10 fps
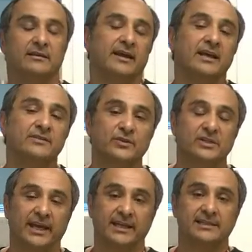Thanks for
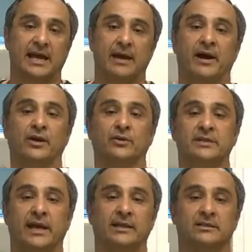taking time out of your
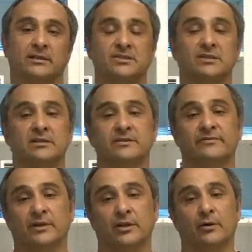day to listen to this
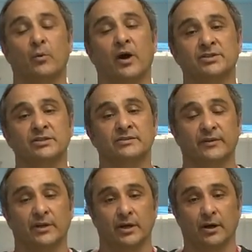video and watch this
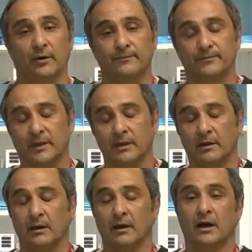video
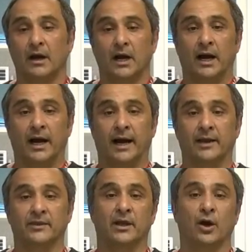
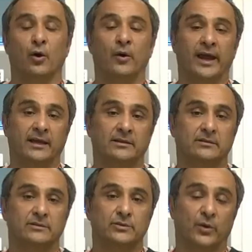on the
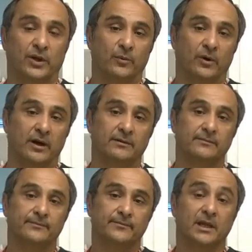
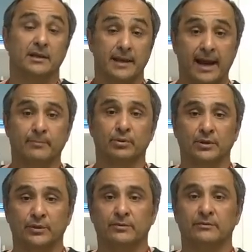0821
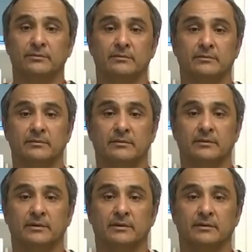non-balloon
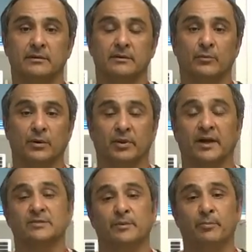
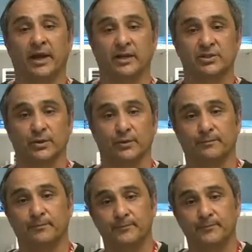replacement peg tube.